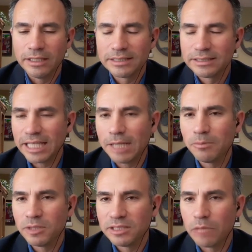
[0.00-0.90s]
And it's
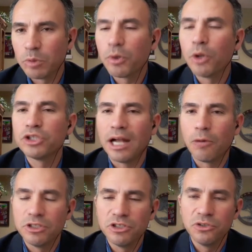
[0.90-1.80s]
the same approach that
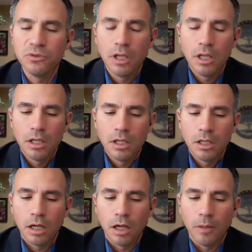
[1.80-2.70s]
I would do
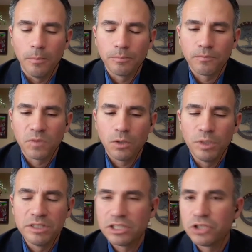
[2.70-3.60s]

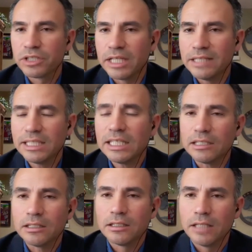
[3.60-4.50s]
with District
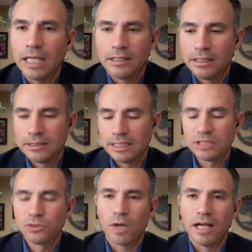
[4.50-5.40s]
18. And
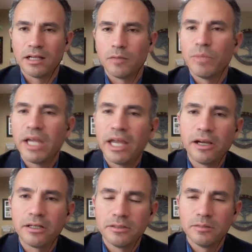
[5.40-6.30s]
this is why I
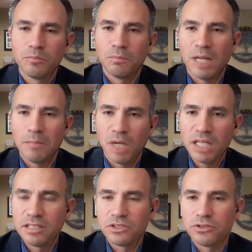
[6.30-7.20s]
compared my
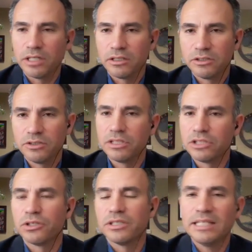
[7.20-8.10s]
mud district to
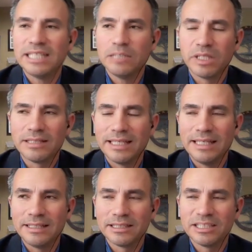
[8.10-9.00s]
District 18, because
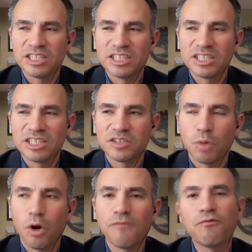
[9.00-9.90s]
it is a
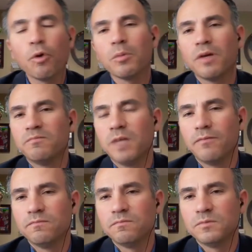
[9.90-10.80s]
small form
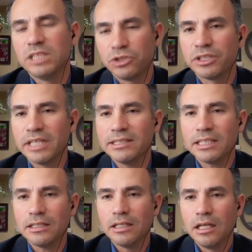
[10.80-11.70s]
of
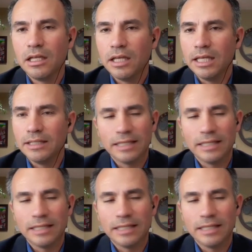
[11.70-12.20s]
District 18.